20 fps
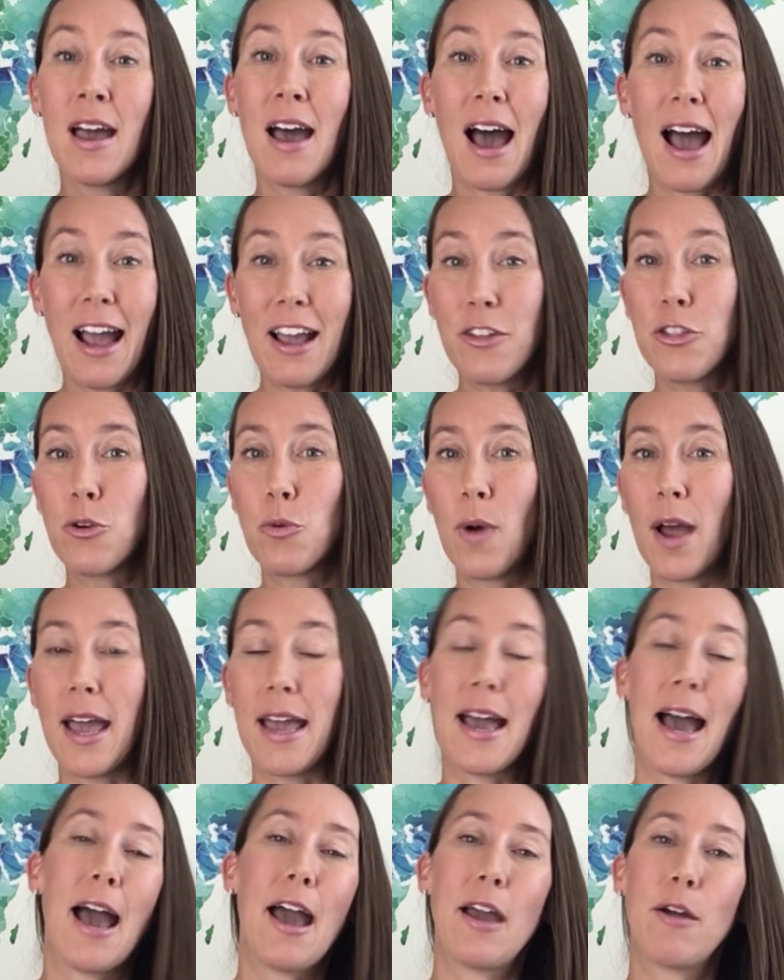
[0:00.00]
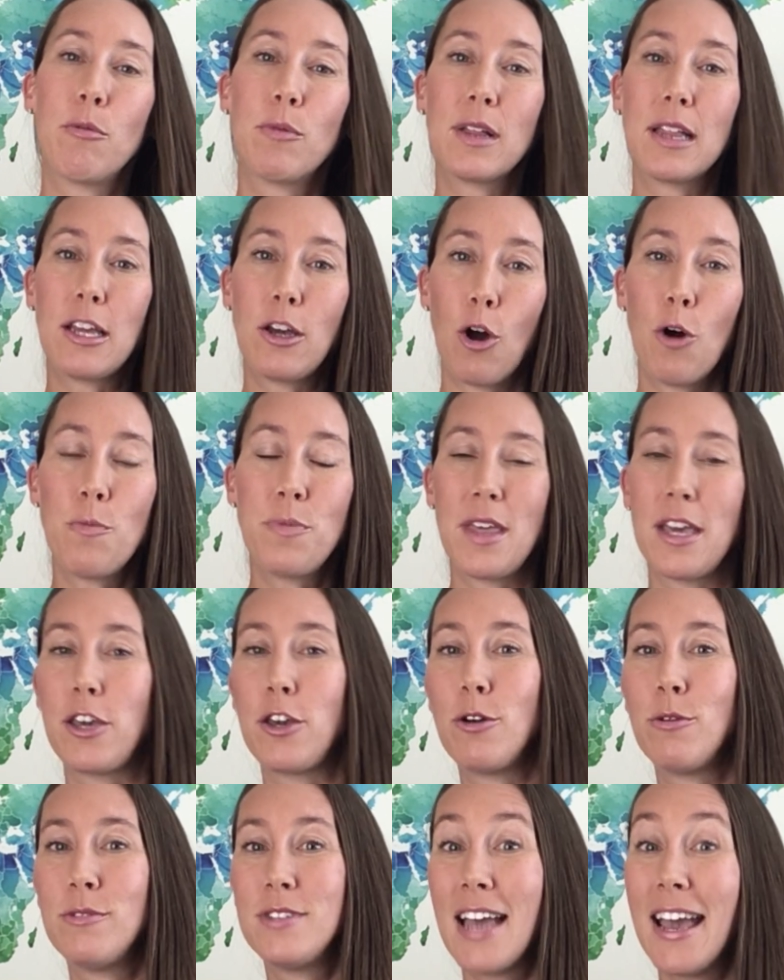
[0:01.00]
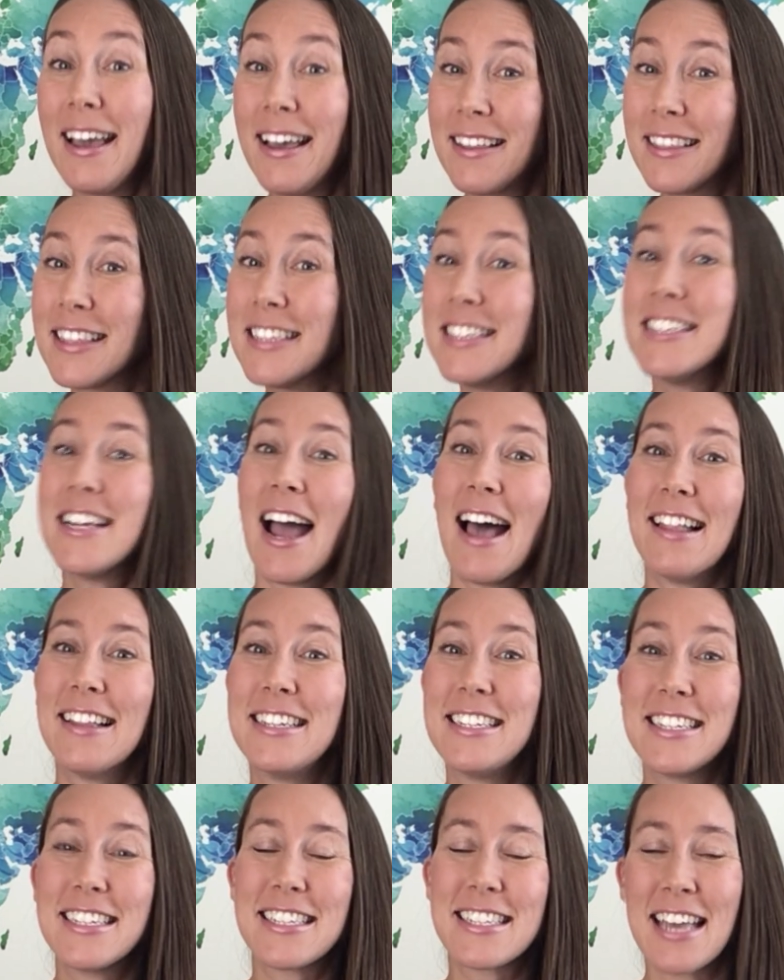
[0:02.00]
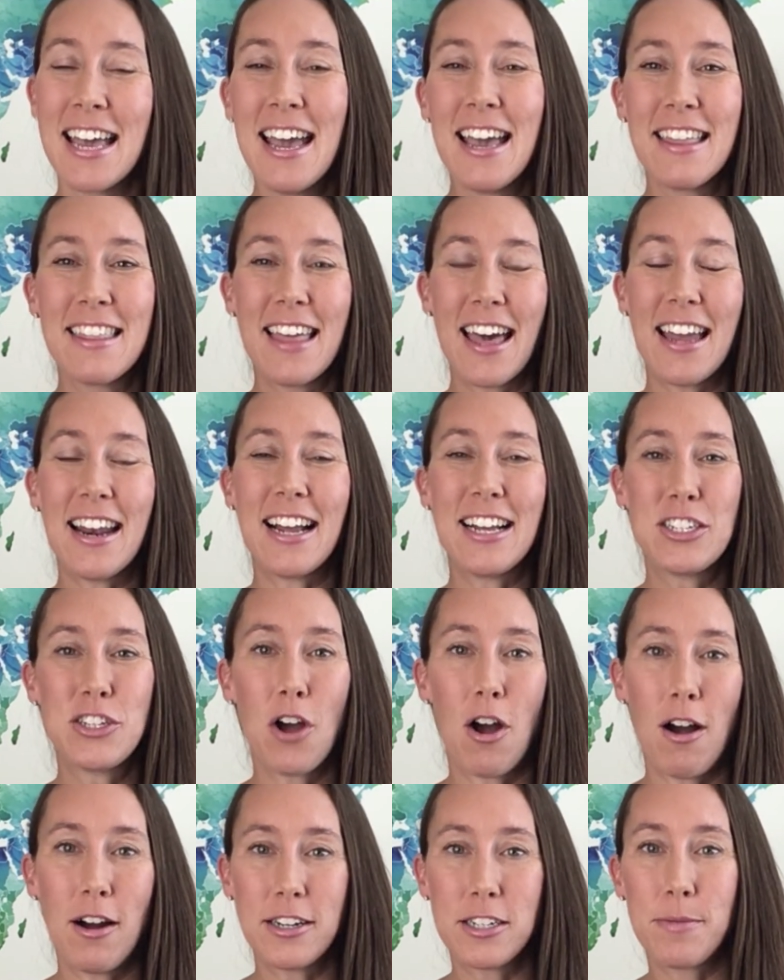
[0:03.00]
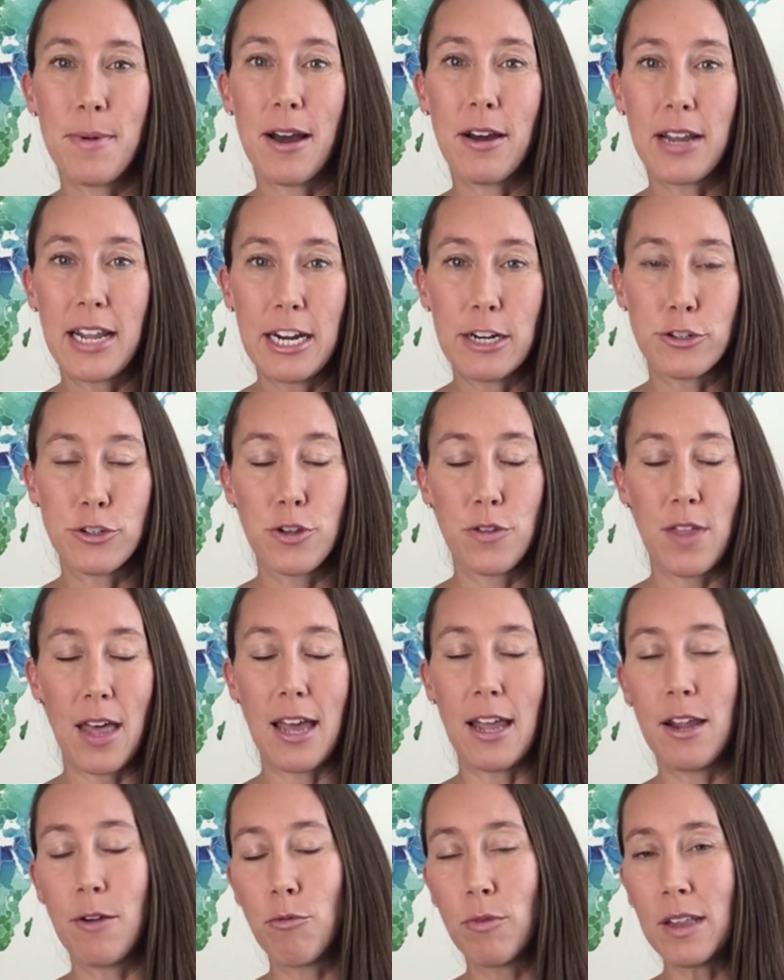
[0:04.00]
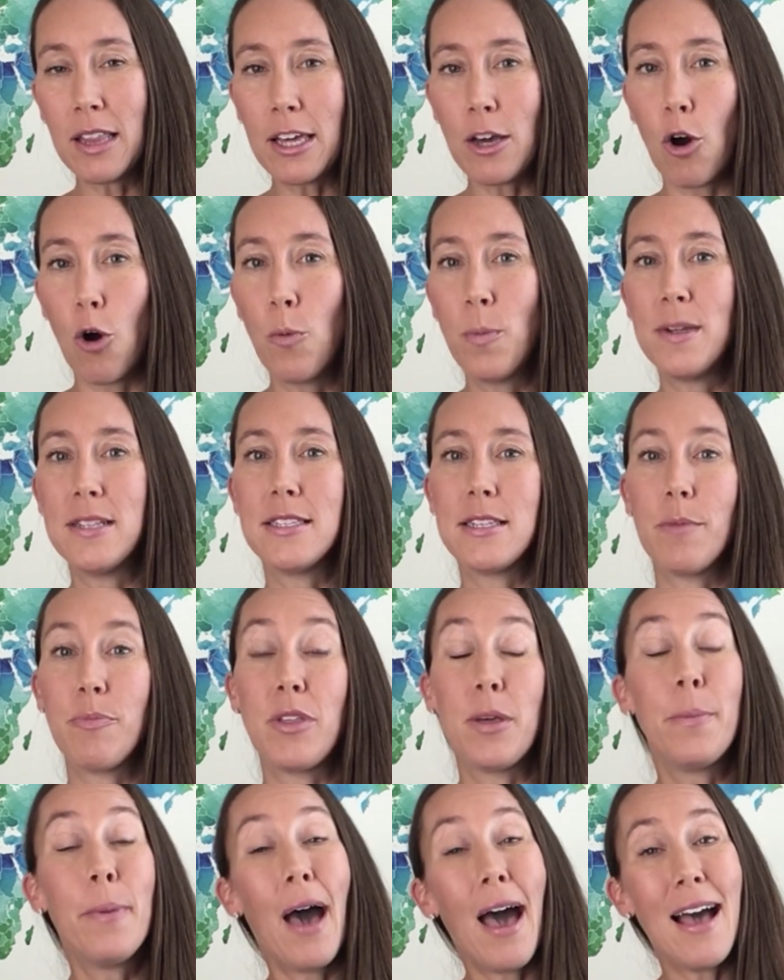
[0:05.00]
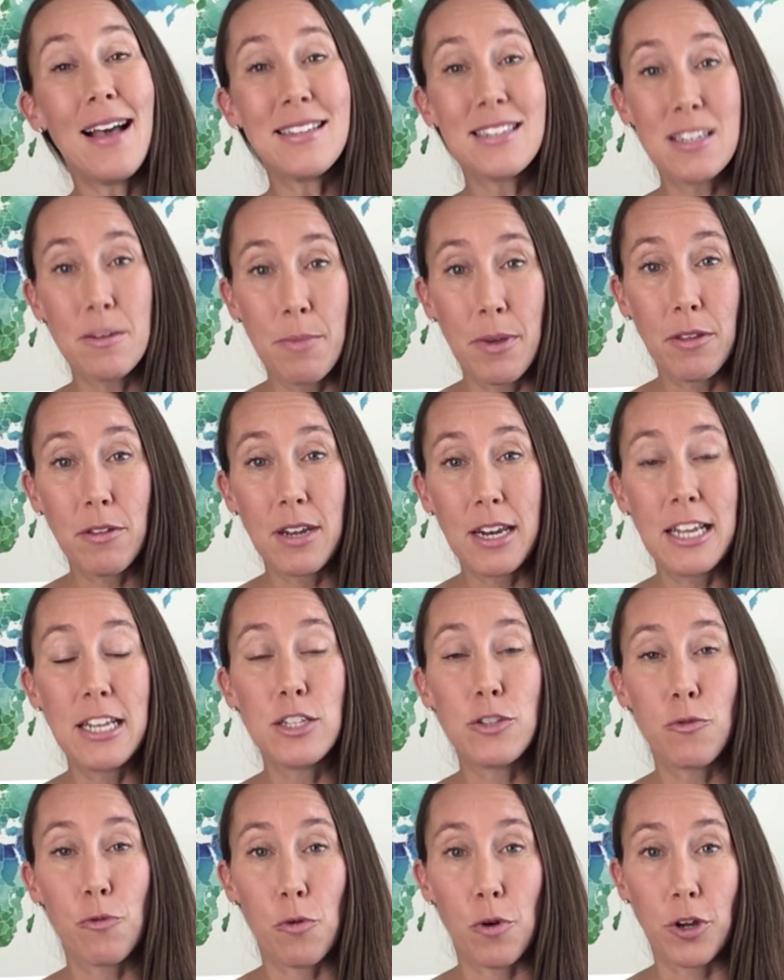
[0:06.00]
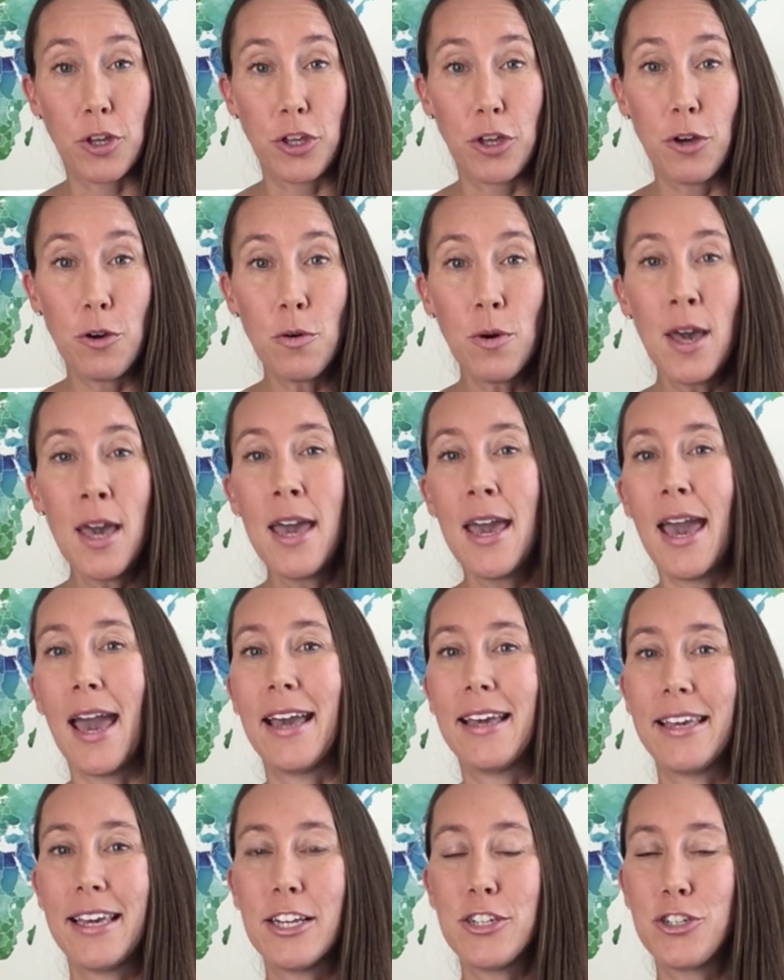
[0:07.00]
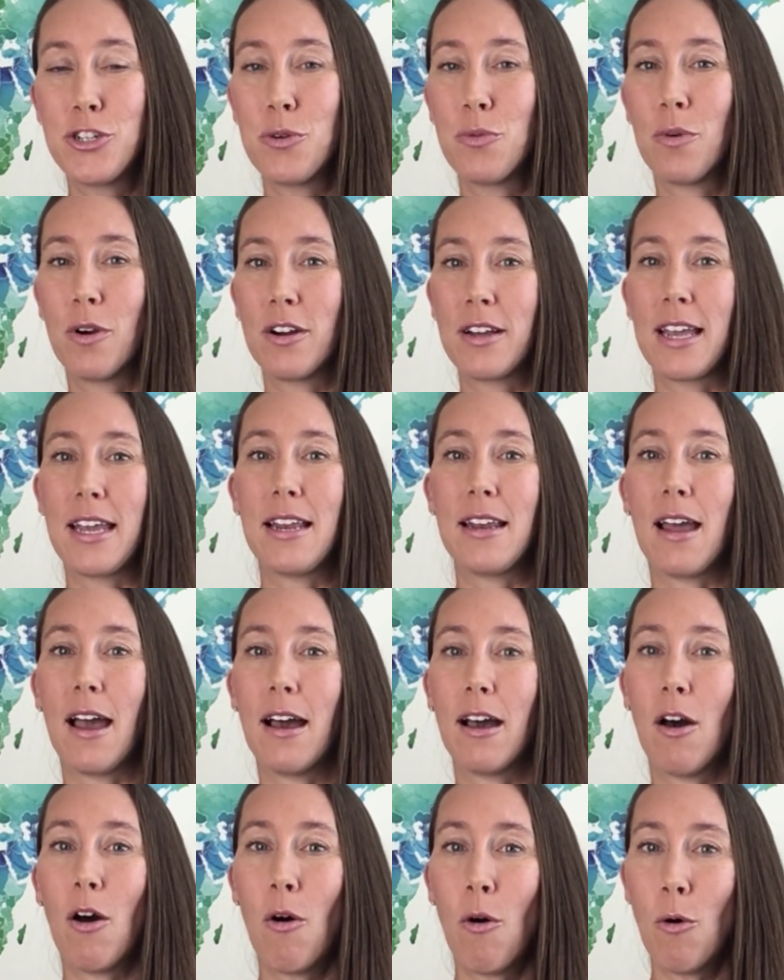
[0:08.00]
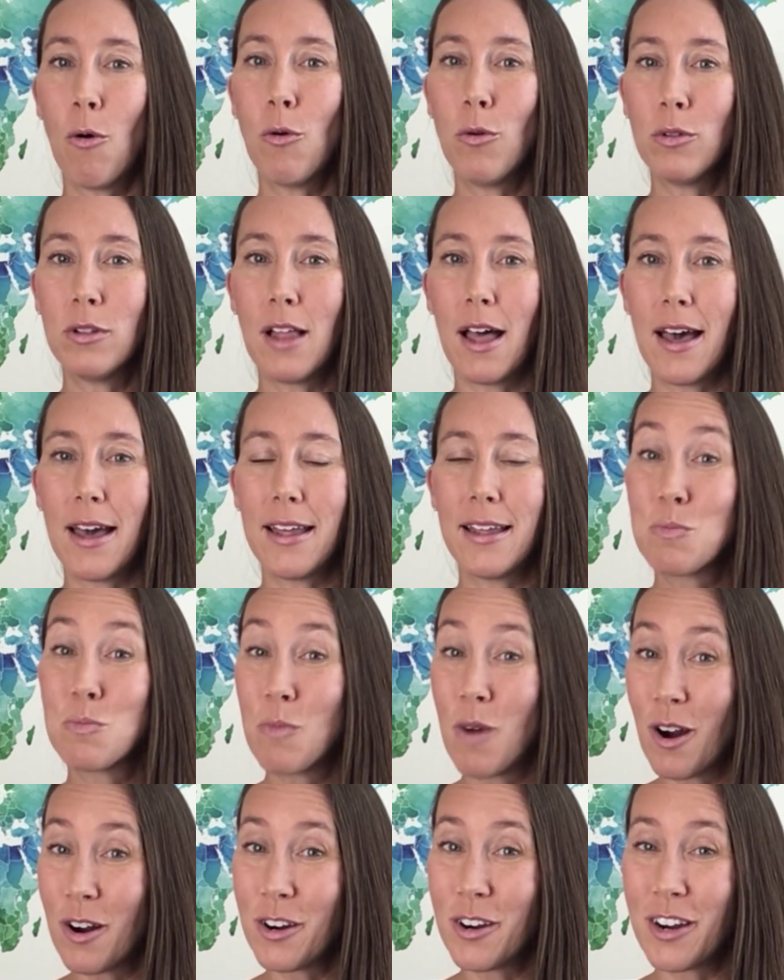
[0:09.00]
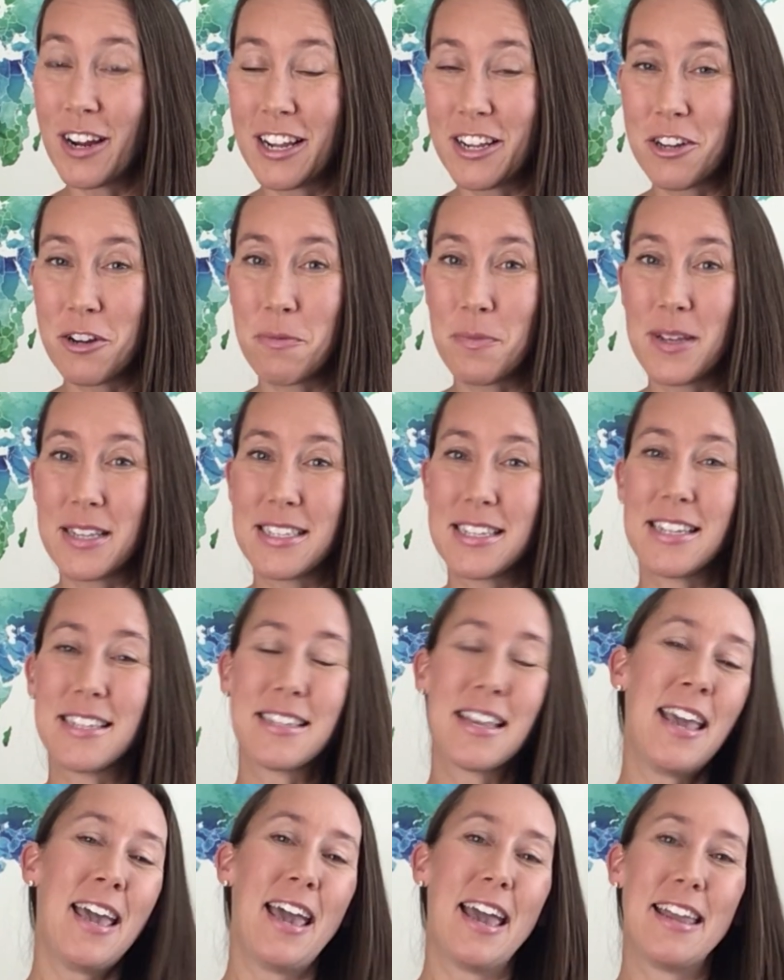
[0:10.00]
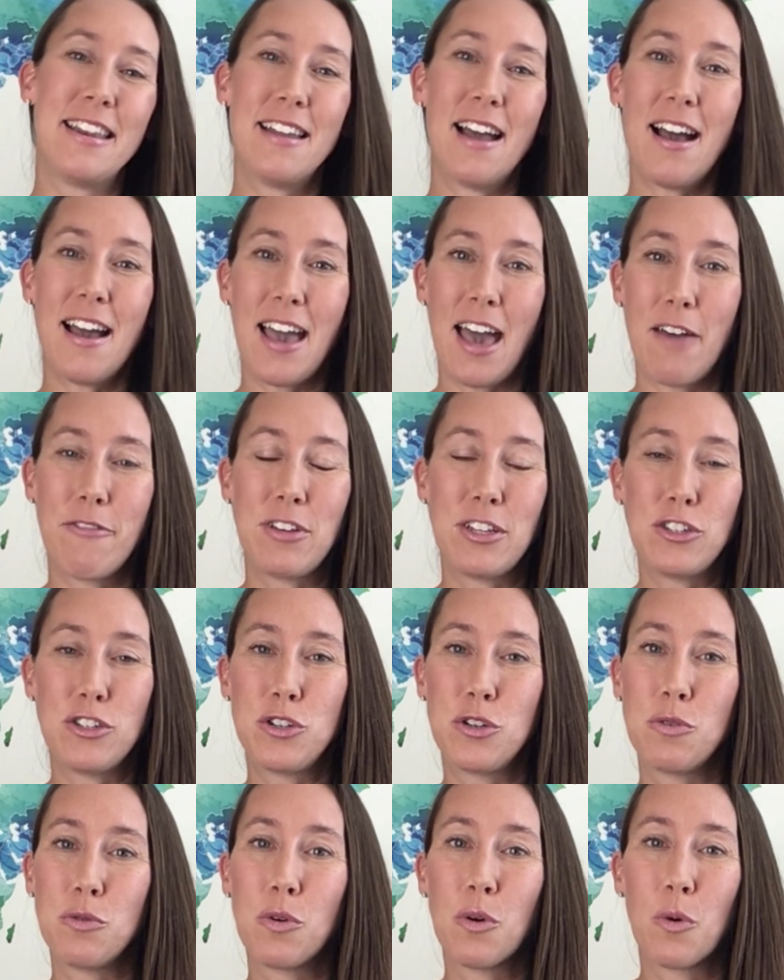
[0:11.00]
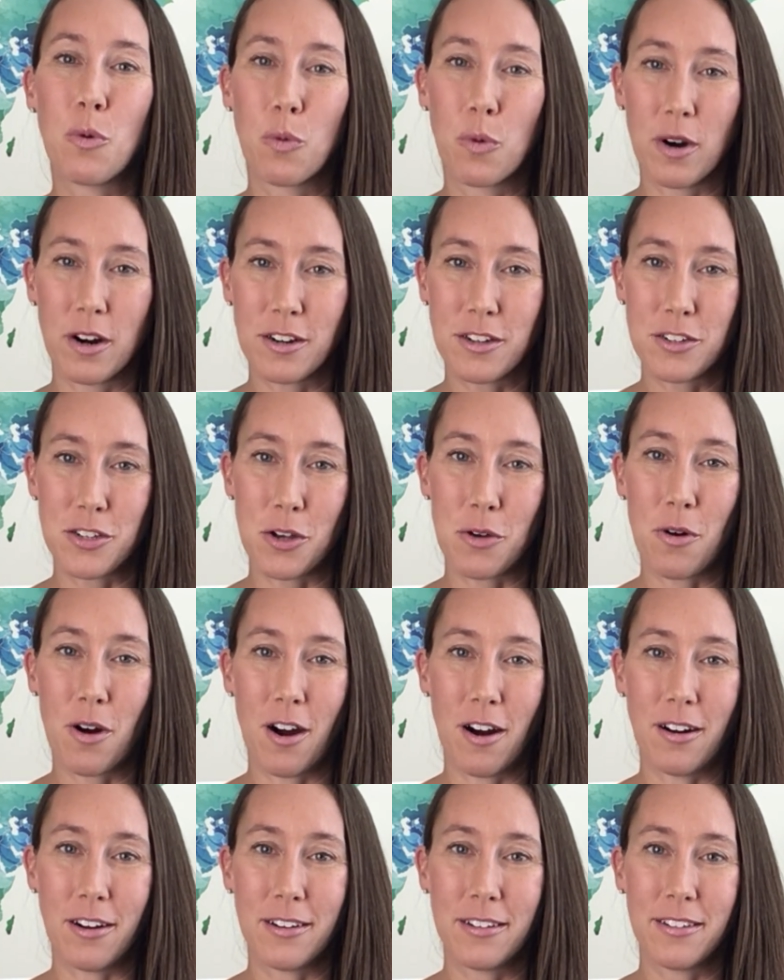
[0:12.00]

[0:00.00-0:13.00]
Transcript: Either way, I really hope that you take the challenges that I talked about here so that it really opens up the possibilities for you and gets you working a whole lot smarter in your business and not having to work so hard.